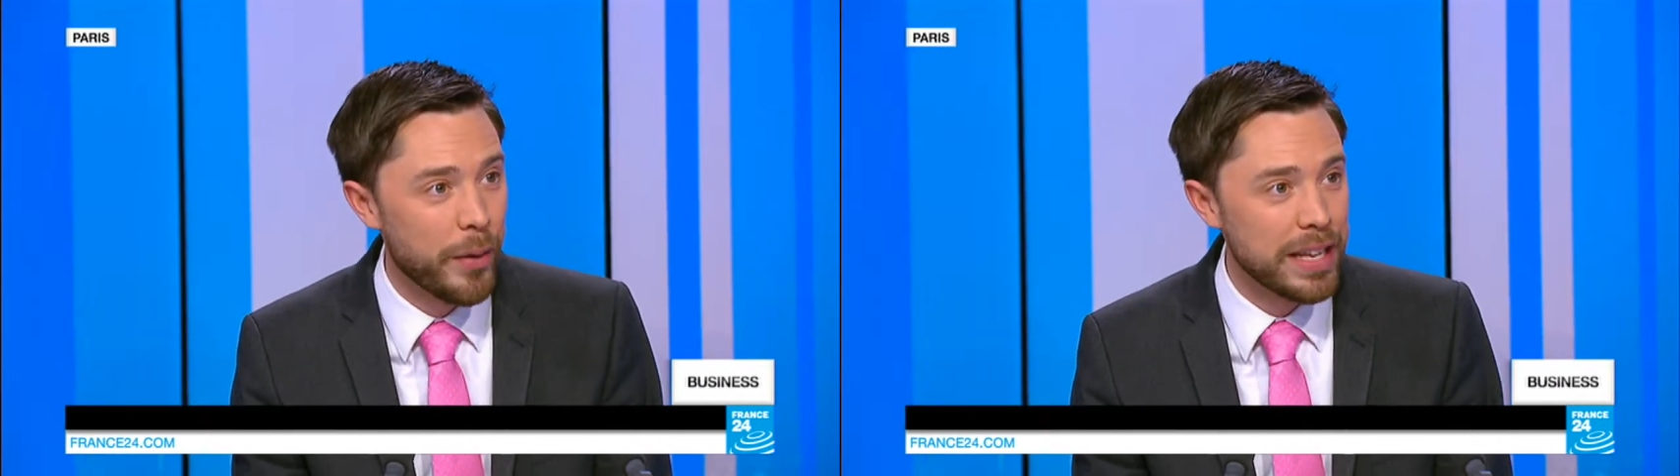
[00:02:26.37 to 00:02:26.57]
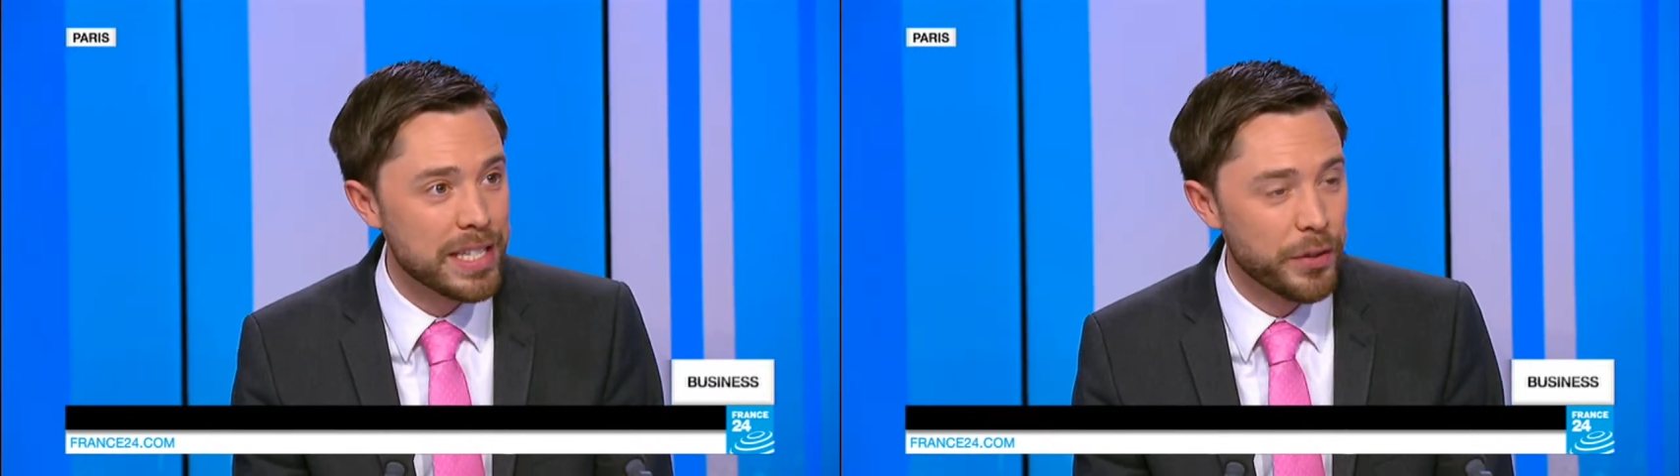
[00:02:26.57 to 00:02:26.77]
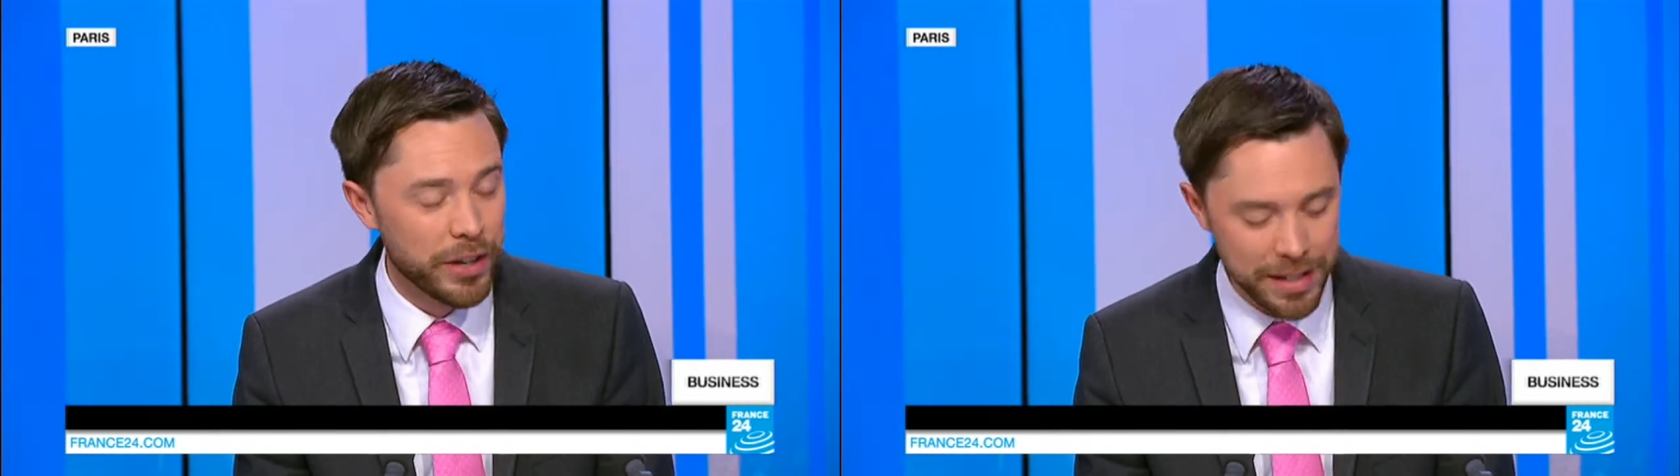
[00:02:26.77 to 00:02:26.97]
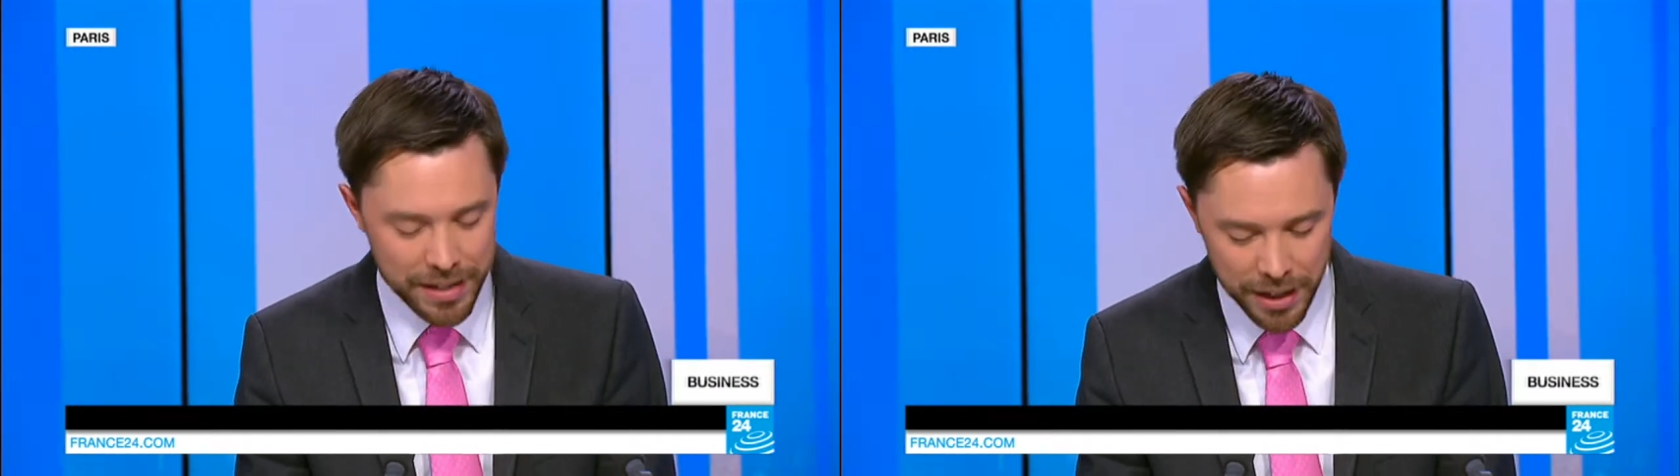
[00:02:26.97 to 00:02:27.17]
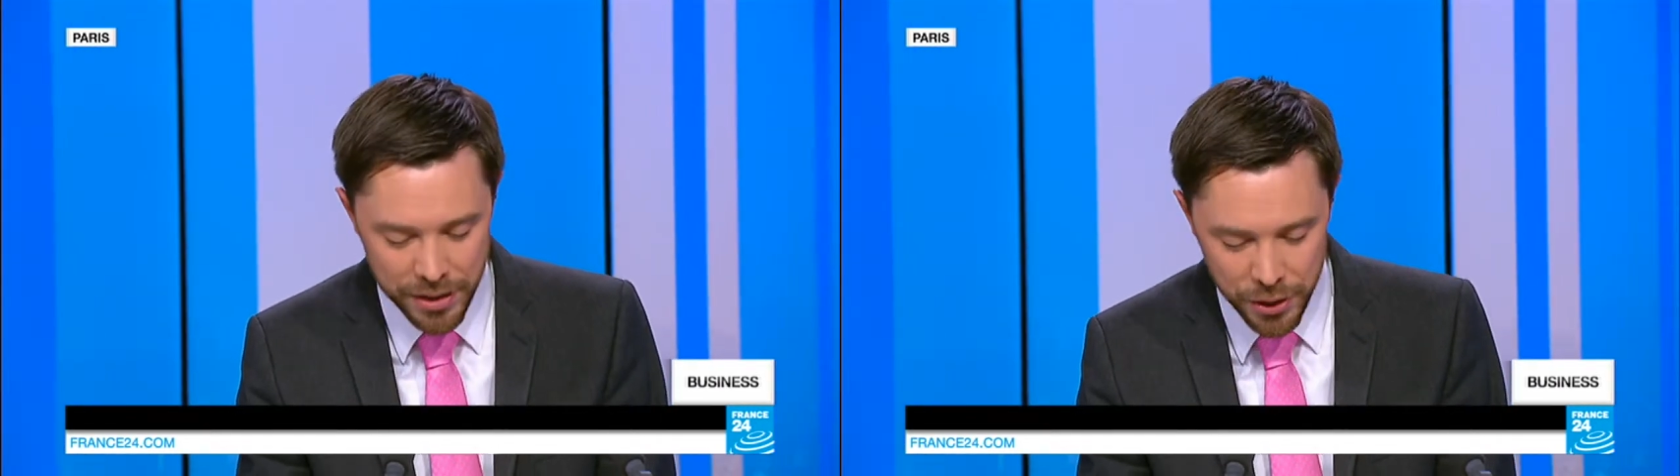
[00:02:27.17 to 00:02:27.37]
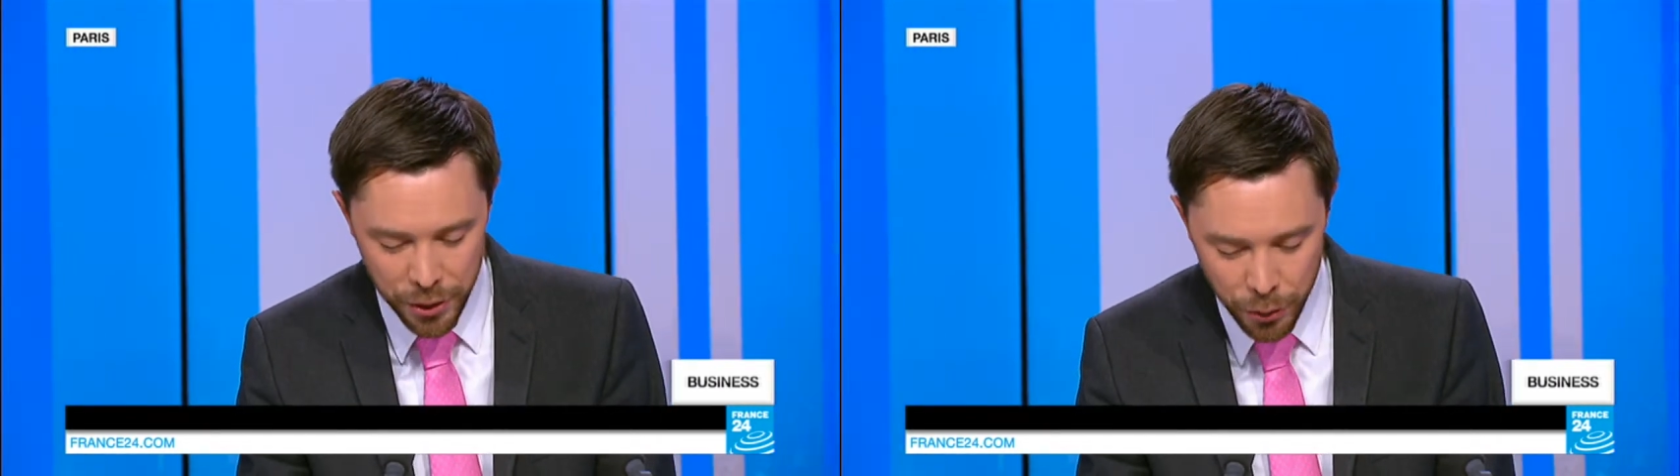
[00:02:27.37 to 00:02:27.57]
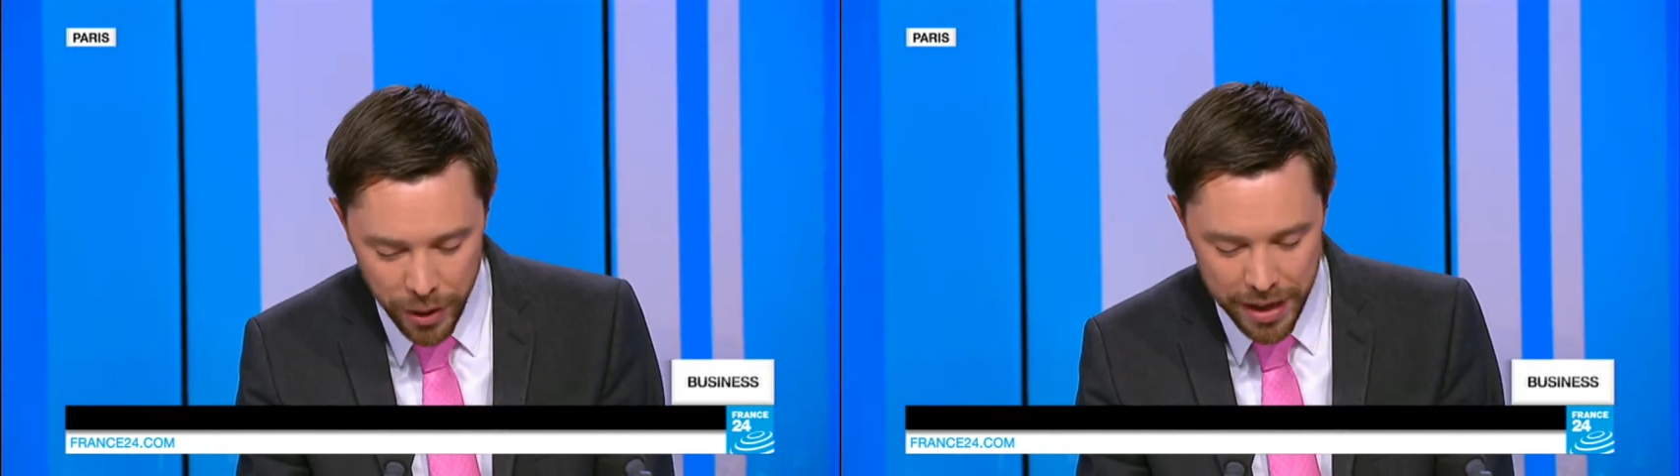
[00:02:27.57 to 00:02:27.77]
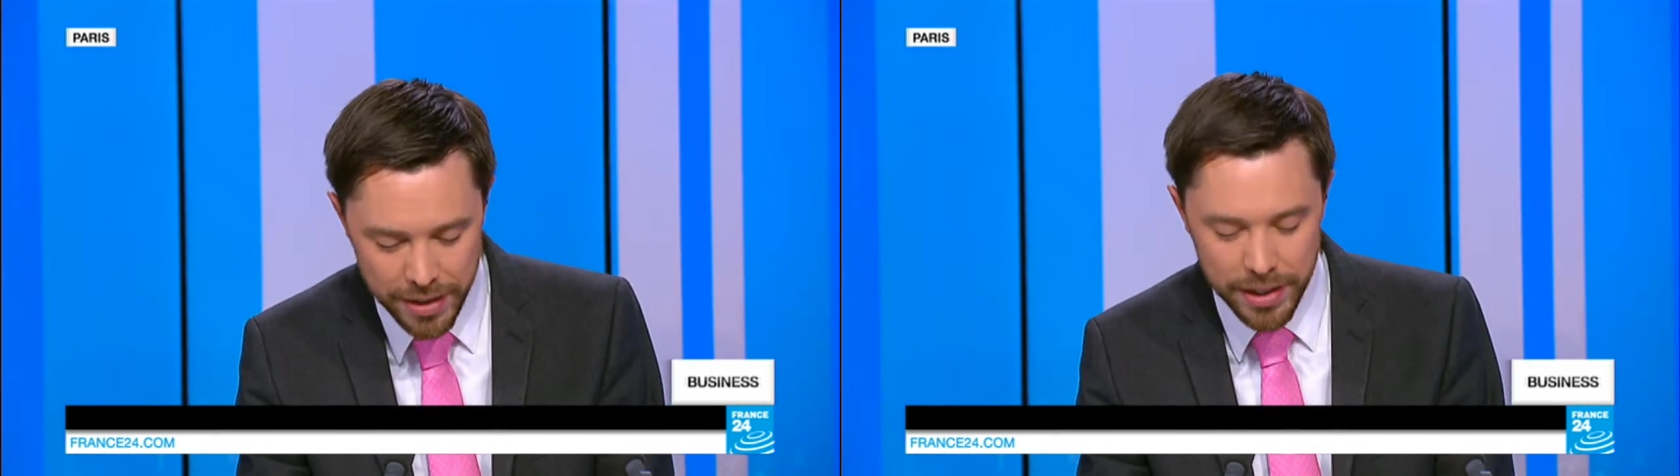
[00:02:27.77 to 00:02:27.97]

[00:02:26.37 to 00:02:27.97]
at least if you're listening to the Greeks.